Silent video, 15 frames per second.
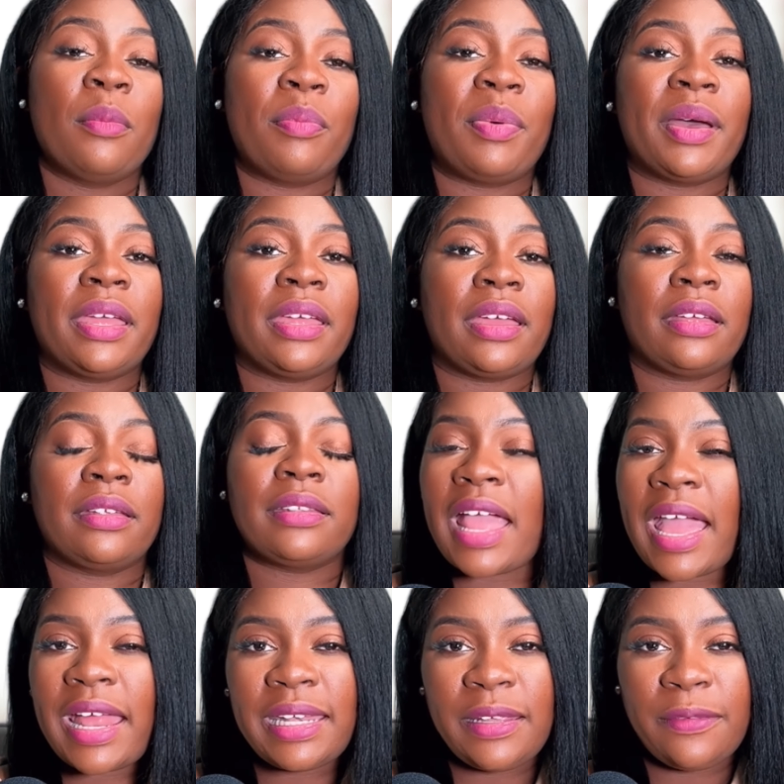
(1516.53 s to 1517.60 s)
but
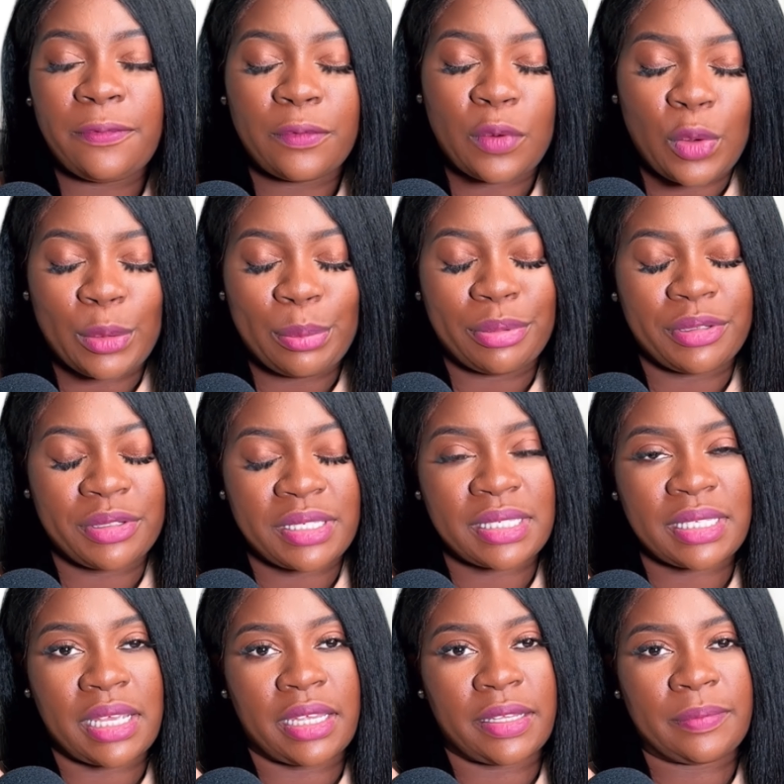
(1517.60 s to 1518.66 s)

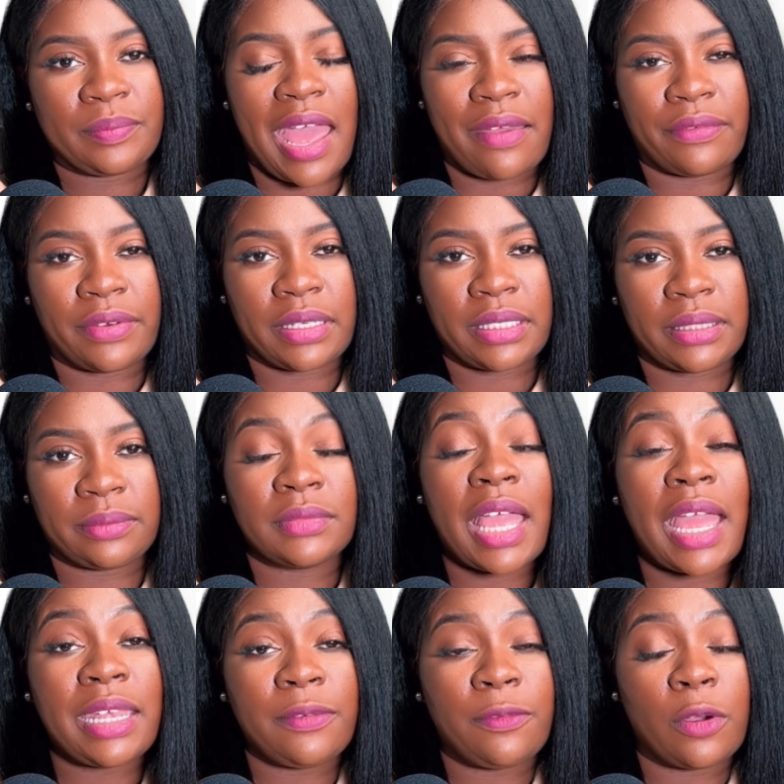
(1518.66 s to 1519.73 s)
94% African,
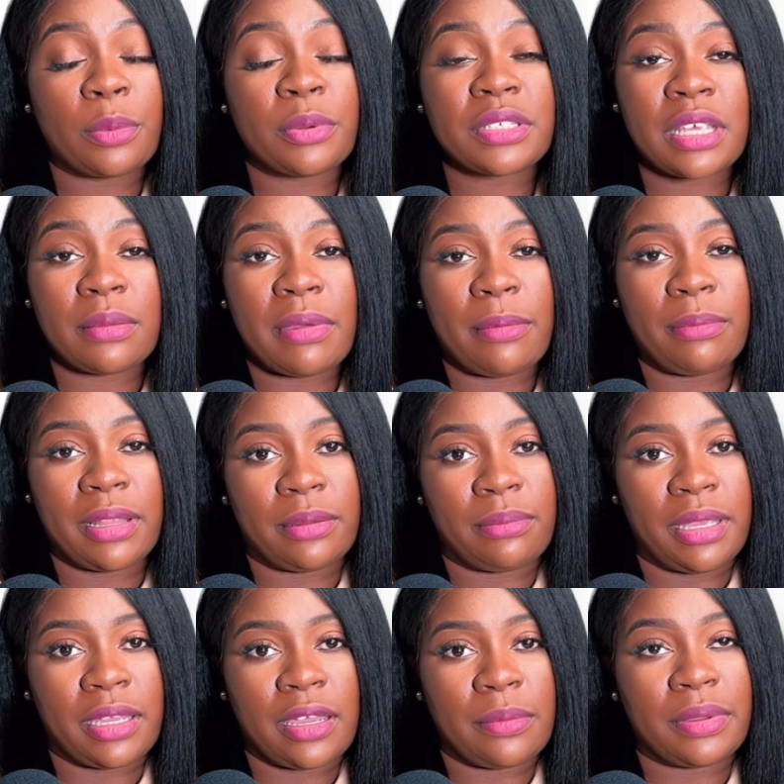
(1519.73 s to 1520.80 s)
94% my blood
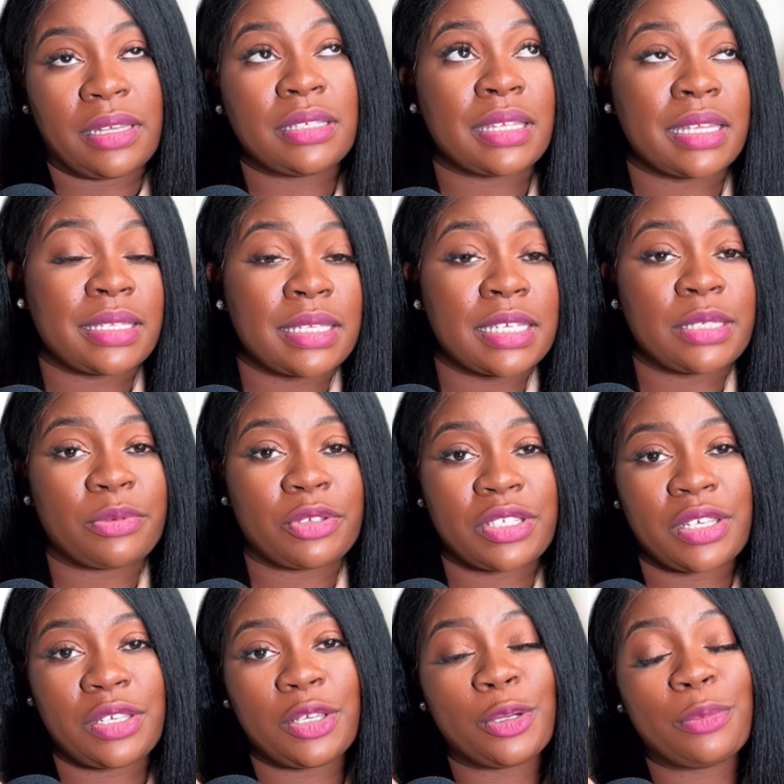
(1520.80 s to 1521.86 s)
makeup, and it says
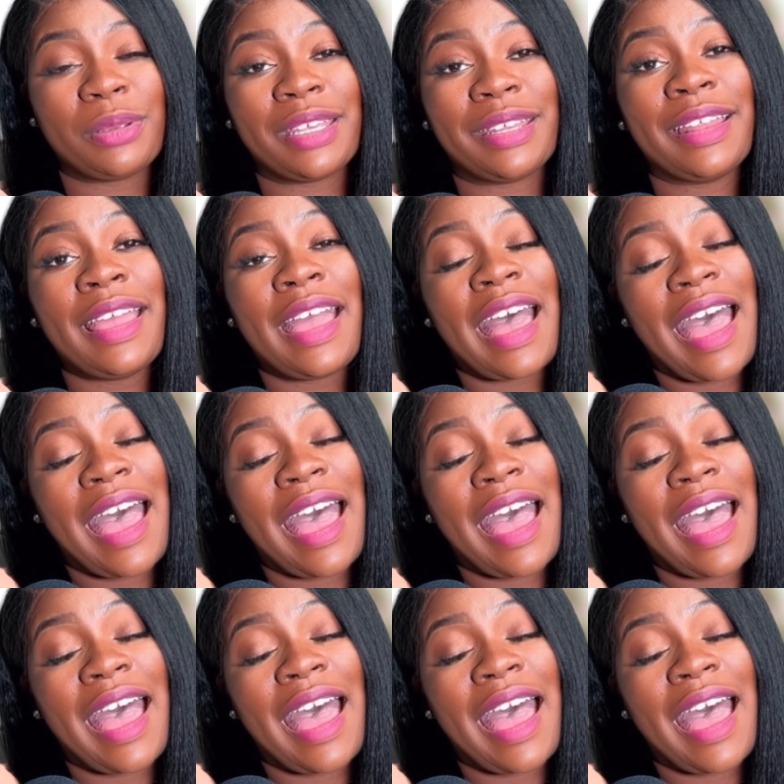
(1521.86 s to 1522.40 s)
6% European.